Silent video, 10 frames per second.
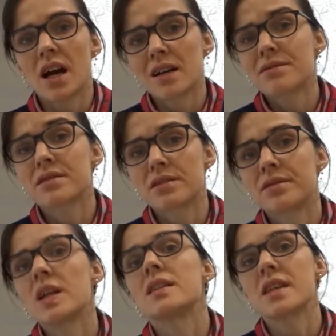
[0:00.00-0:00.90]
after
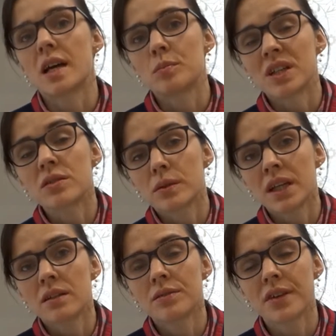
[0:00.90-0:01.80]
feeds and
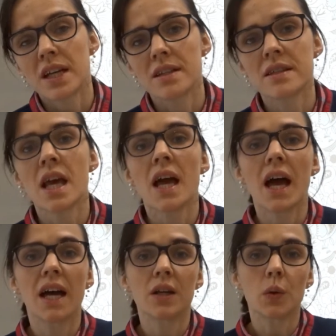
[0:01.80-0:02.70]
between feeds,
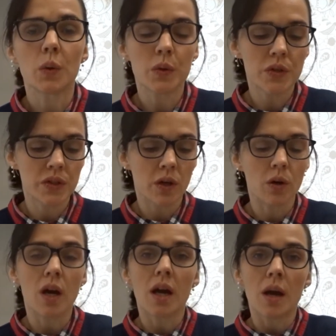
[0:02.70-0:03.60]
and also